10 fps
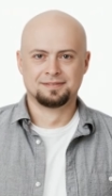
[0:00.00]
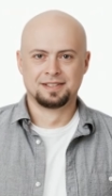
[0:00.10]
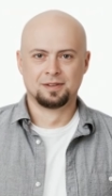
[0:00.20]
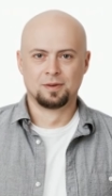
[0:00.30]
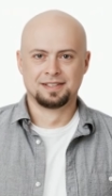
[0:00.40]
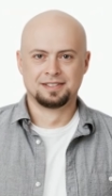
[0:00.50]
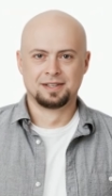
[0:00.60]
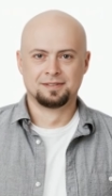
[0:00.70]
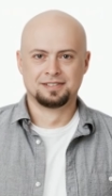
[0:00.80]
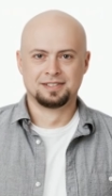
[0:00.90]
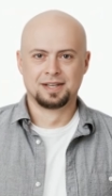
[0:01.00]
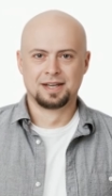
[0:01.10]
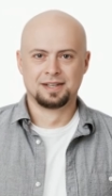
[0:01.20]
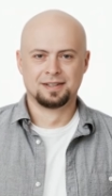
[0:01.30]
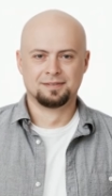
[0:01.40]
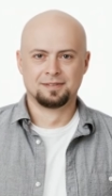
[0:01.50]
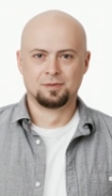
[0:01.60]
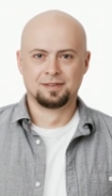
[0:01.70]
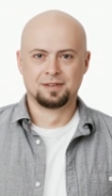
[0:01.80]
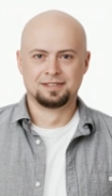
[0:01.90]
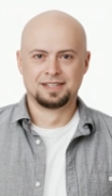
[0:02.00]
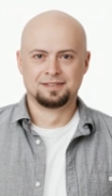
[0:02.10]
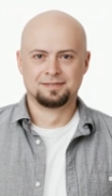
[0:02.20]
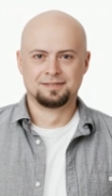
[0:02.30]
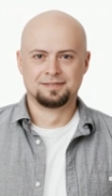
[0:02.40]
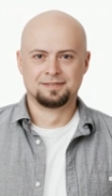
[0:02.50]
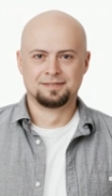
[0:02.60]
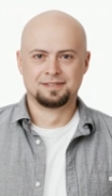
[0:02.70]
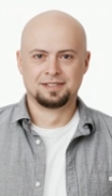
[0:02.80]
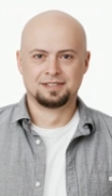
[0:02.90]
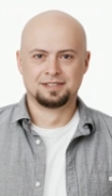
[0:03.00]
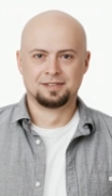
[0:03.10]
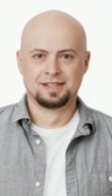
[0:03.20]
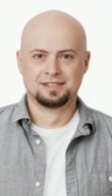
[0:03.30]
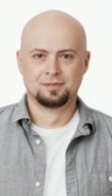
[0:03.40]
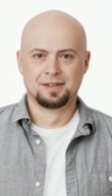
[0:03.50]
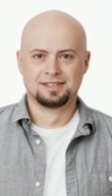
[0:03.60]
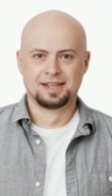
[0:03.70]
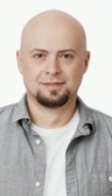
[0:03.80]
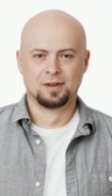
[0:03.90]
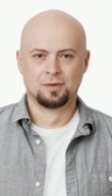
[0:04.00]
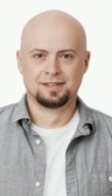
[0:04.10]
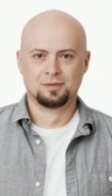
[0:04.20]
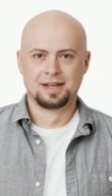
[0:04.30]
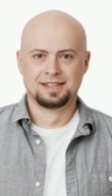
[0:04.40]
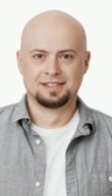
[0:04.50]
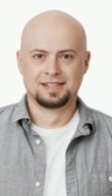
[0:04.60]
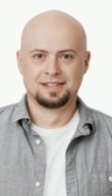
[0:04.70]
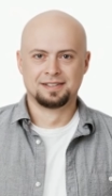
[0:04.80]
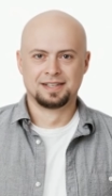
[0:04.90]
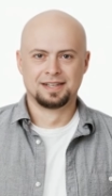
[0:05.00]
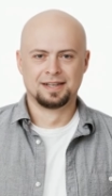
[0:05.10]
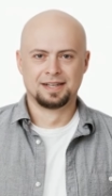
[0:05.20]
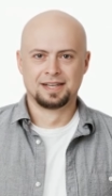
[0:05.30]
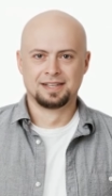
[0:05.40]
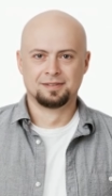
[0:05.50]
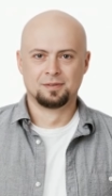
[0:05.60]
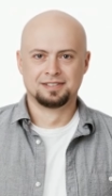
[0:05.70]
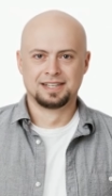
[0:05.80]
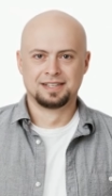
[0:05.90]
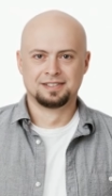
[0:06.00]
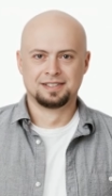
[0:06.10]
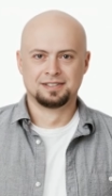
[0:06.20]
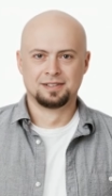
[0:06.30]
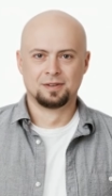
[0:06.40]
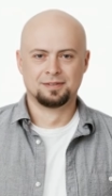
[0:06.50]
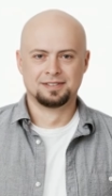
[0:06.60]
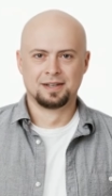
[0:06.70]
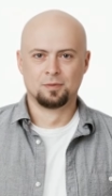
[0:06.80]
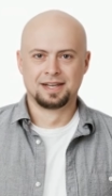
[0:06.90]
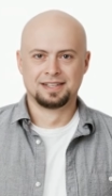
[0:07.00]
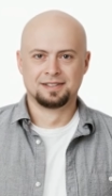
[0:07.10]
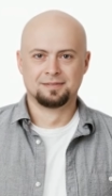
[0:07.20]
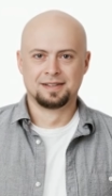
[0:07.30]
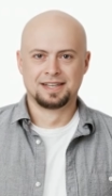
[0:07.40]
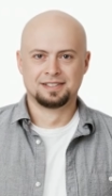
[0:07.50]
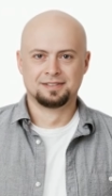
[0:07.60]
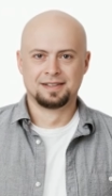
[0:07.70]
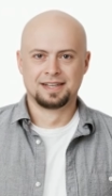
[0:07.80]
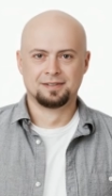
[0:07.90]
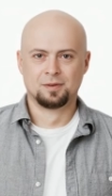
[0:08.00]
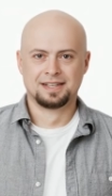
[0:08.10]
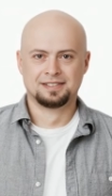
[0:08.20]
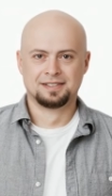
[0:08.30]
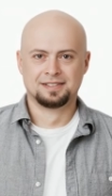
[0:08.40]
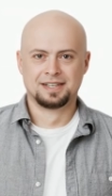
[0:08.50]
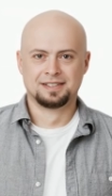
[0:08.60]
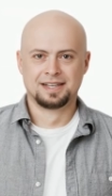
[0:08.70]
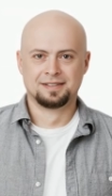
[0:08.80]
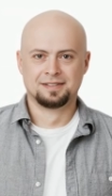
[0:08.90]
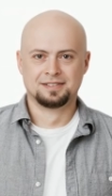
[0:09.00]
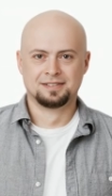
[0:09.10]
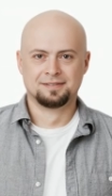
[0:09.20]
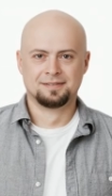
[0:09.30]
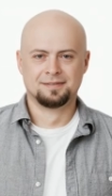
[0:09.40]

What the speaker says: their windows dark and foreboding. The streets were narrow and winding, and it was easy to lose their way in the maze of alleyways and dead ends.